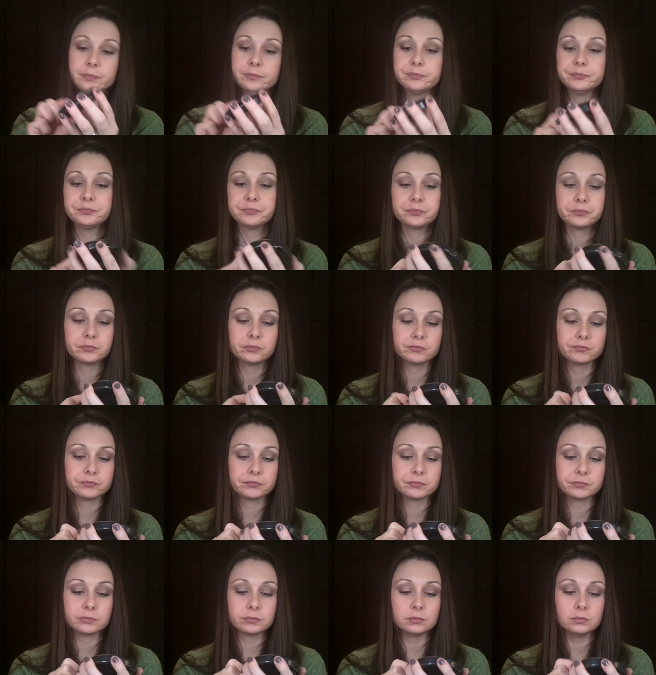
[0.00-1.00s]

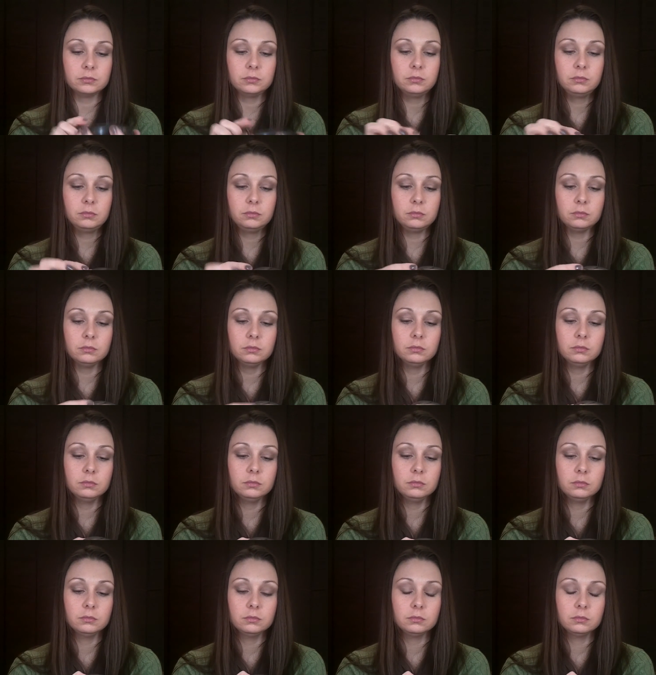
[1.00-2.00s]

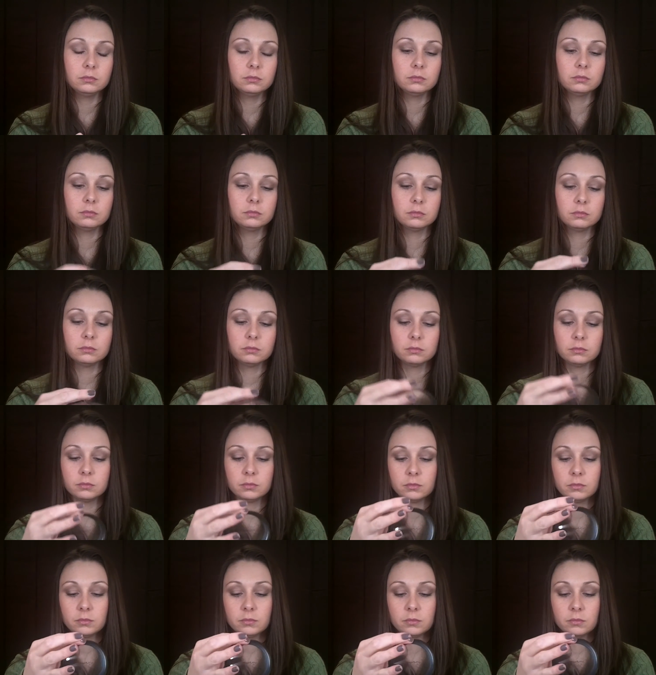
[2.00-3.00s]

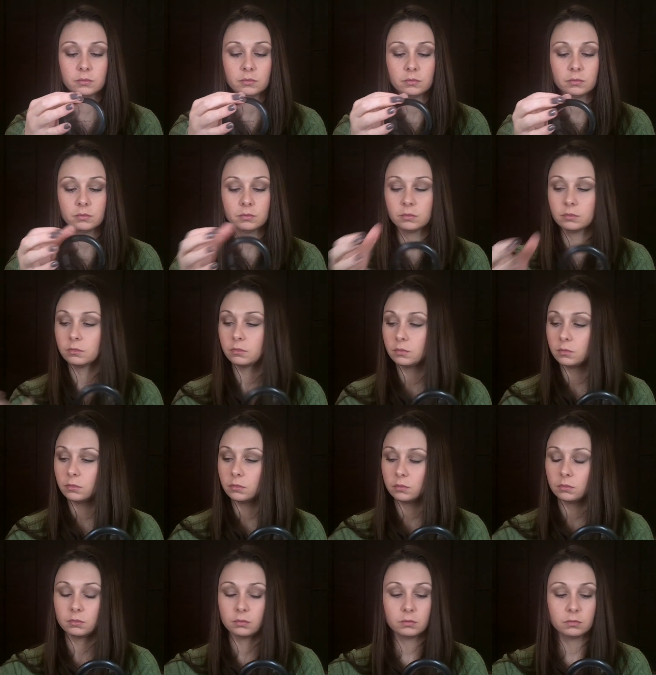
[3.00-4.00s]

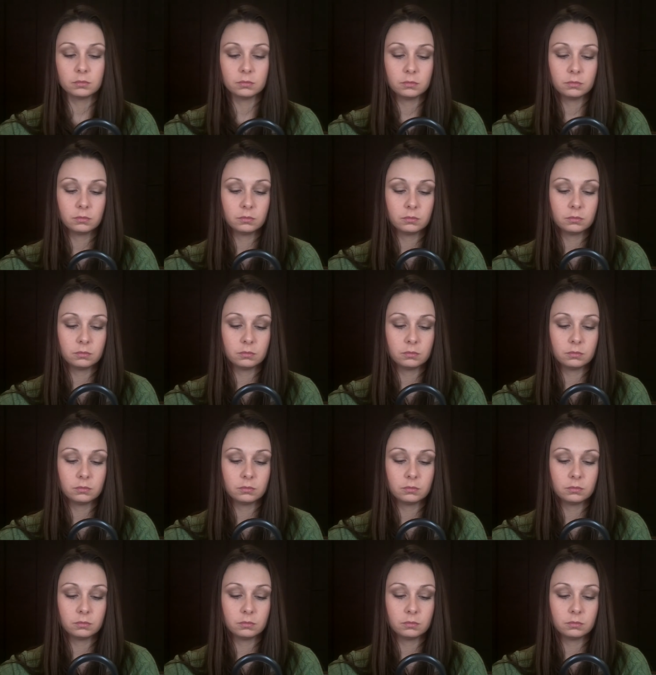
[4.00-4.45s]
(silence)